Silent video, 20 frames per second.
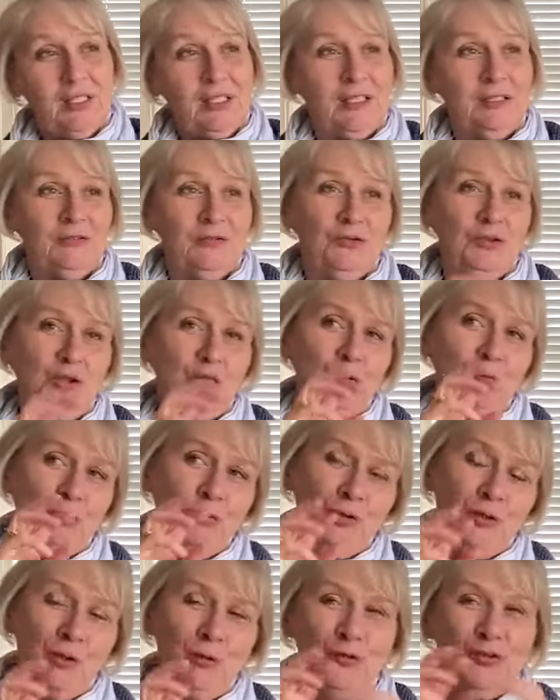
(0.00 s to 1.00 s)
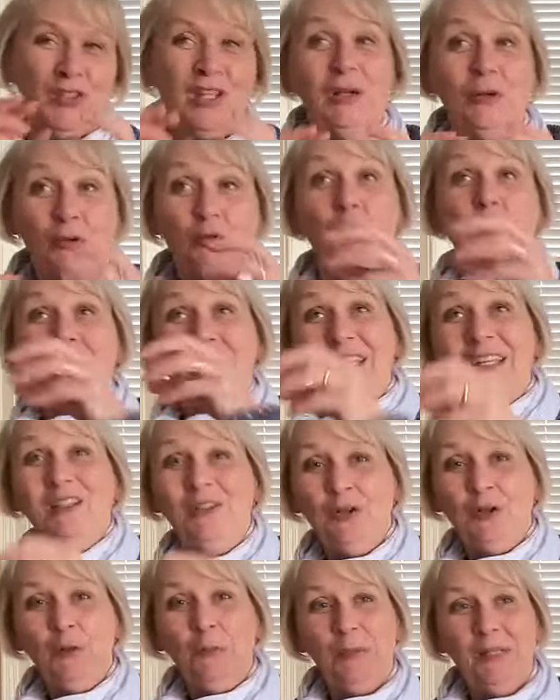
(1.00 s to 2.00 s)
and new new skills within
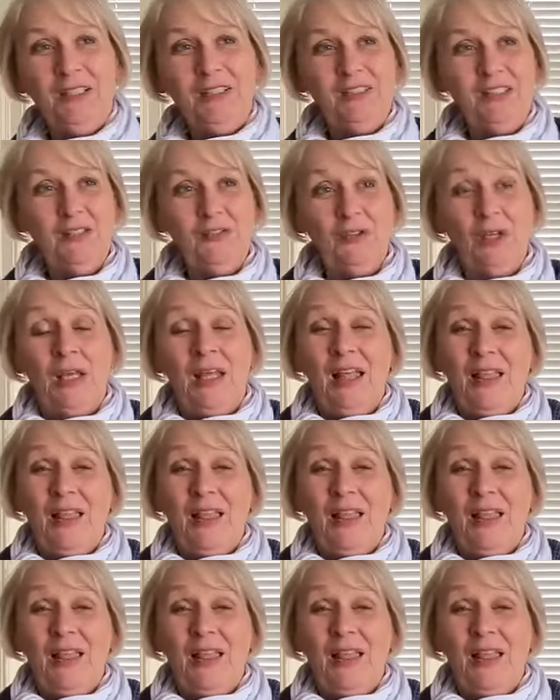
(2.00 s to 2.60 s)
new pieces